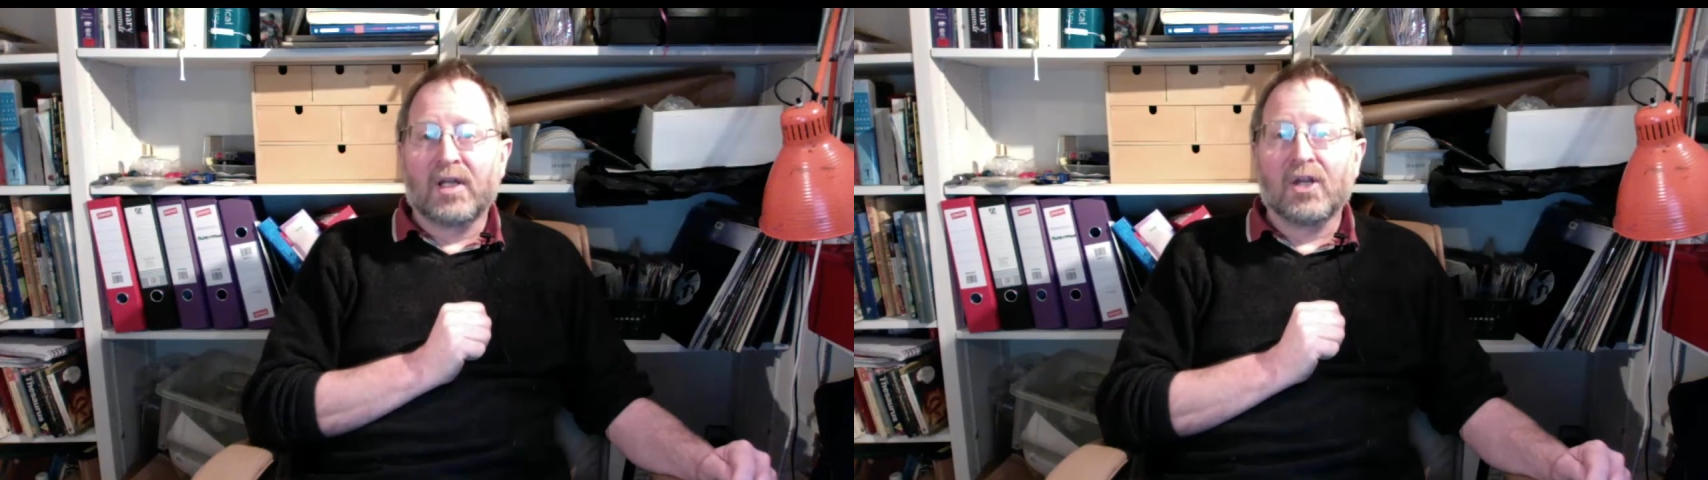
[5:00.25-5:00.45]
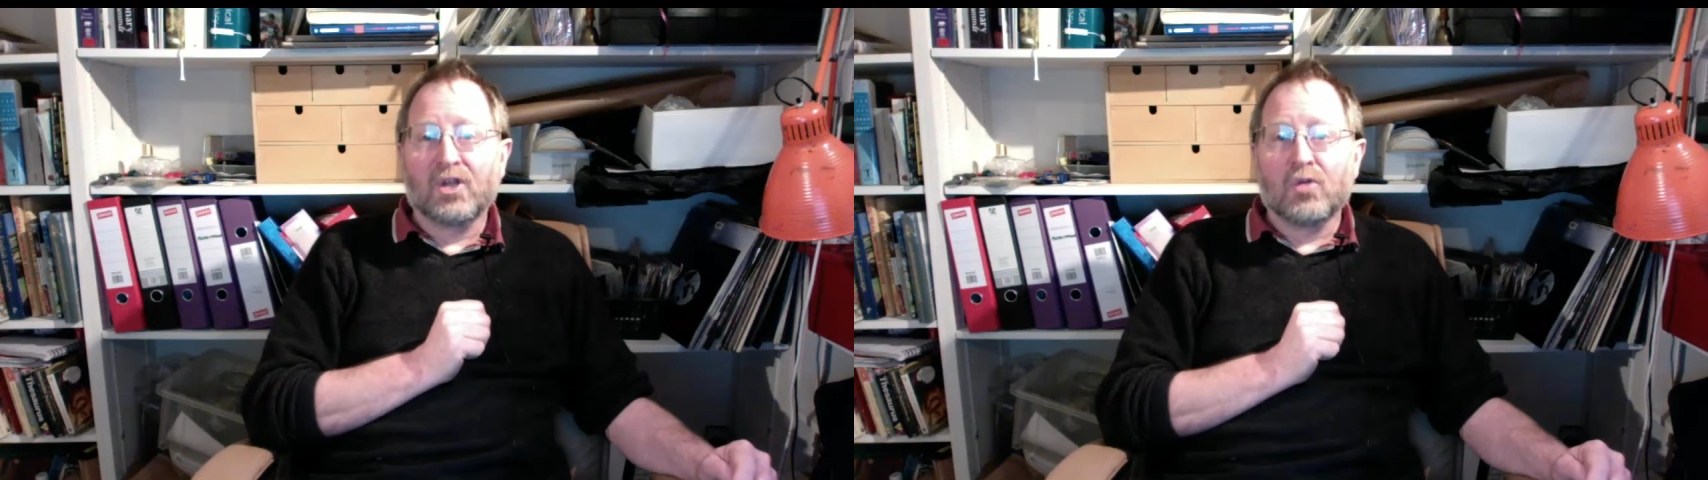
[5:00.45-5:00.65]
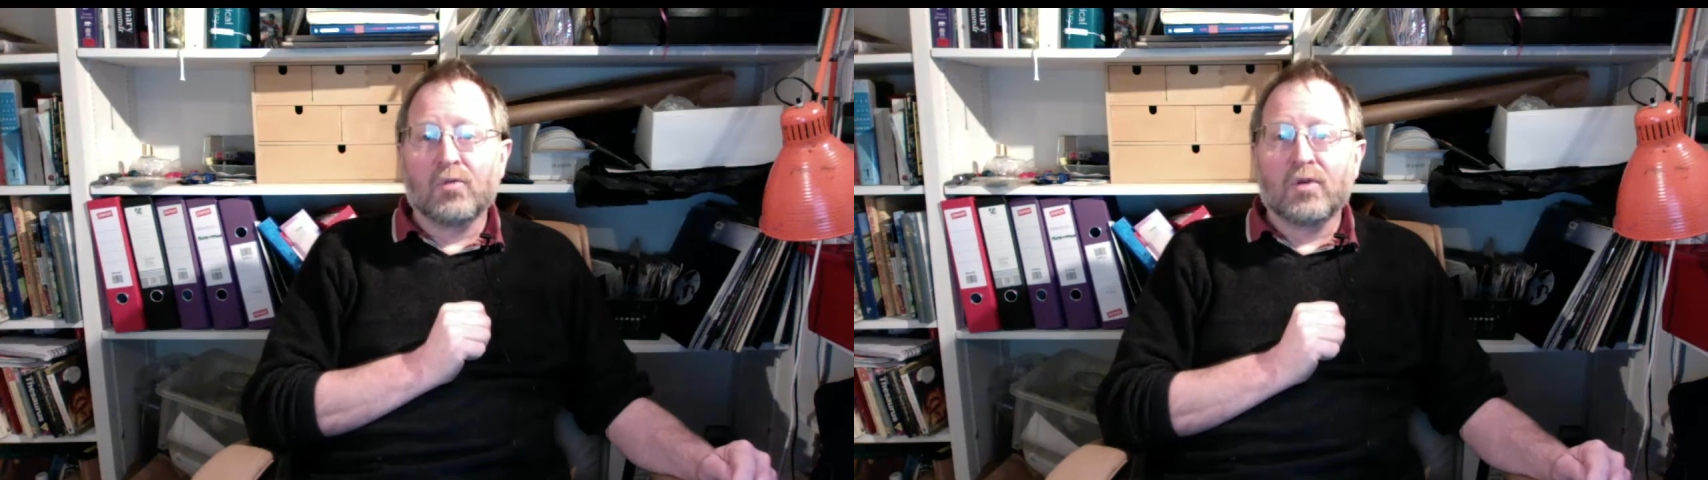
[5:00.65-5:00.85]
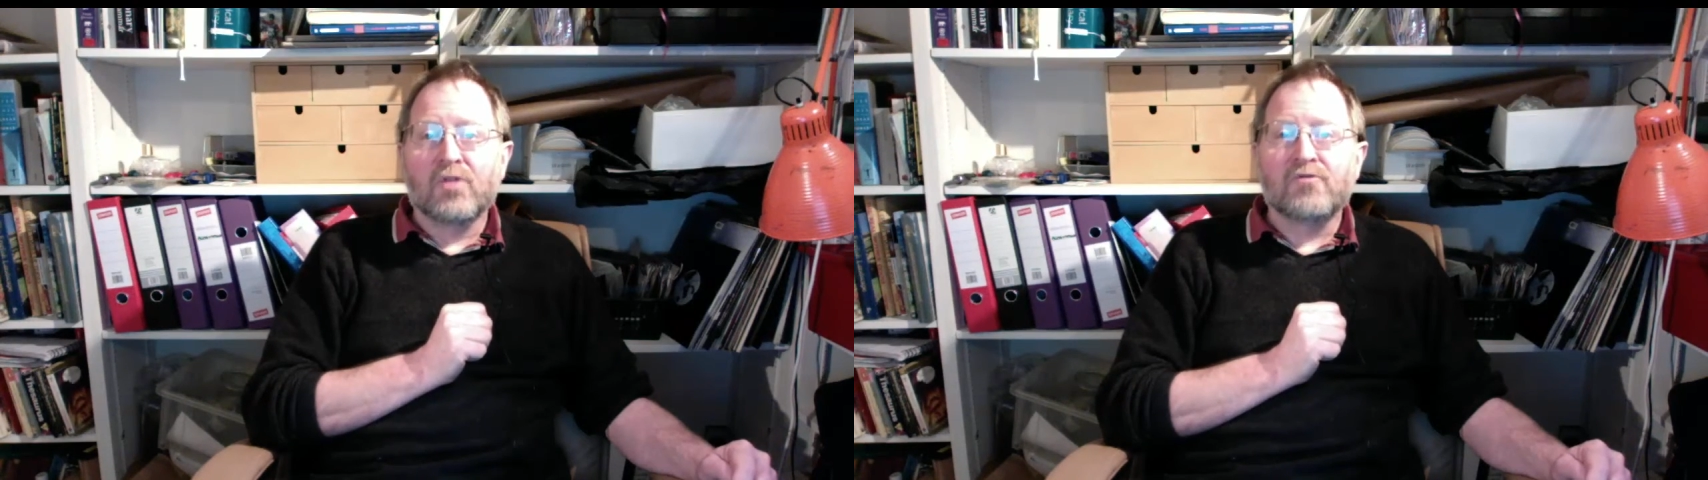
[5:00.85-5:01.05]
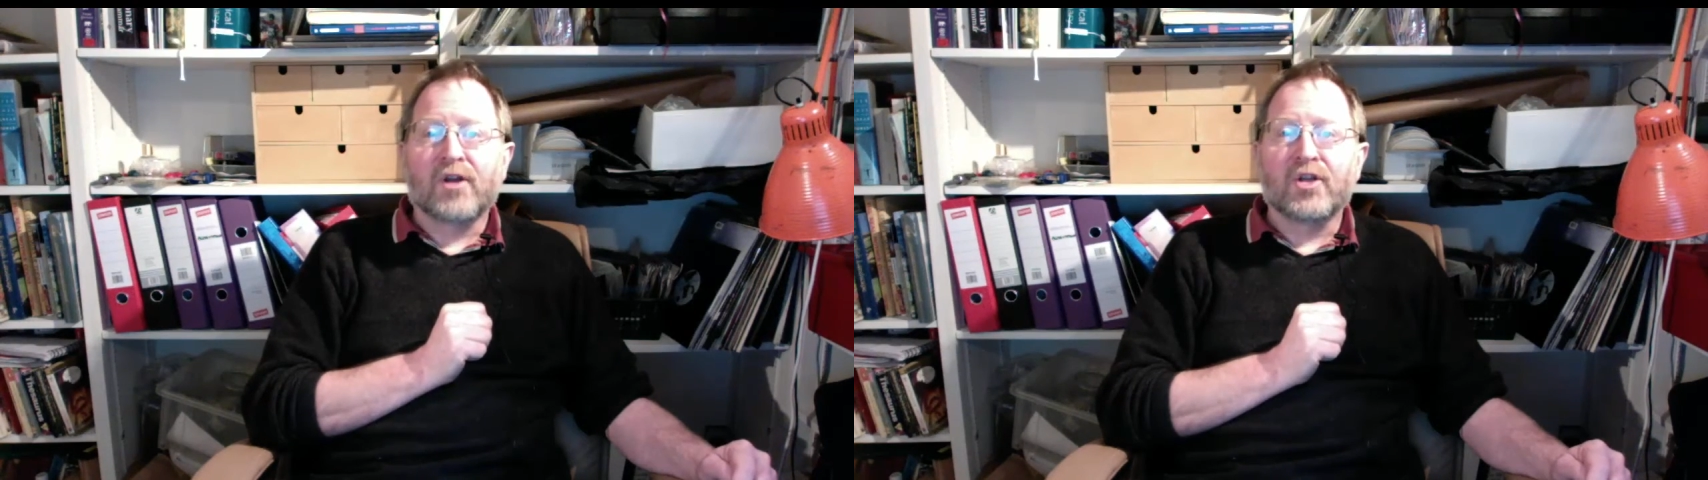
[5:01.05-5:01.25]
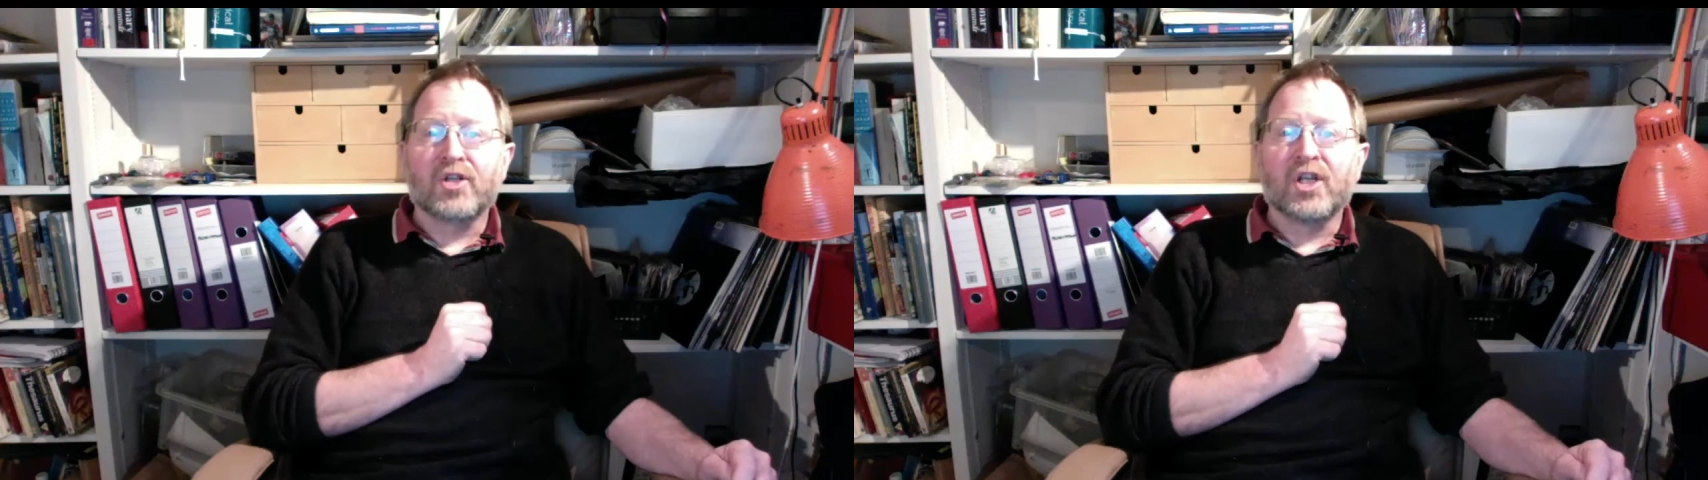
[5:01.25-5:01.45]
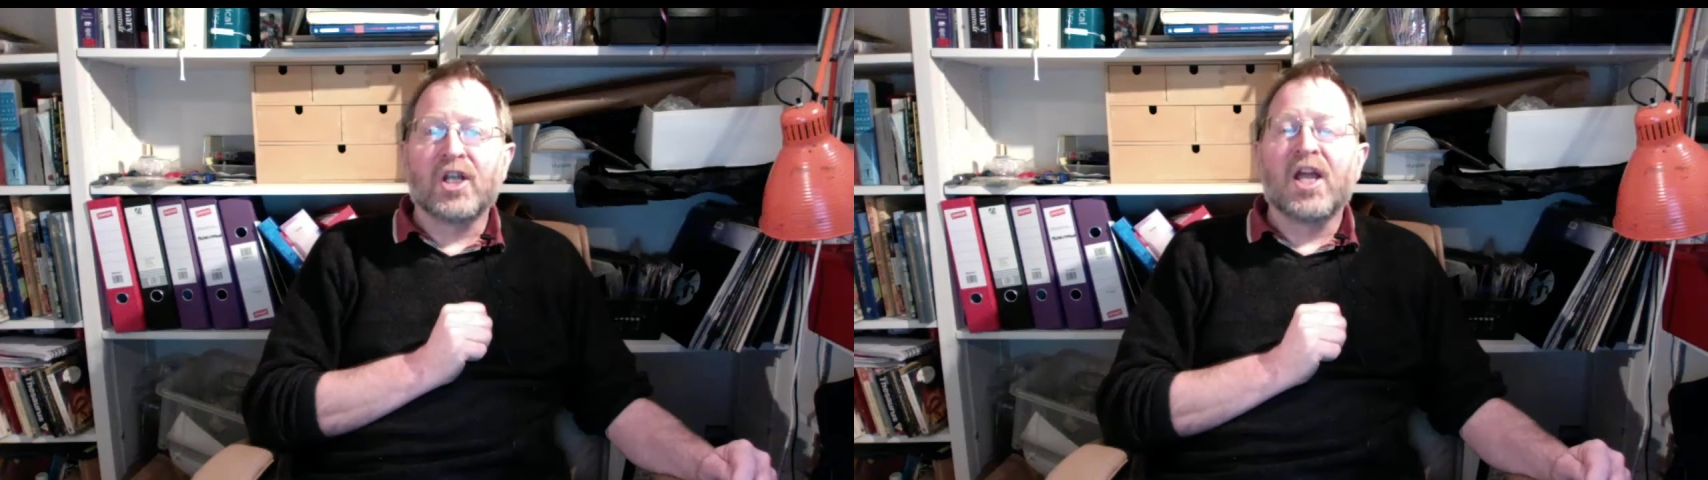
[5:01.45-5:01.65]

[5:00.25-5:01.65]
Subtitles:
a doomed strategy,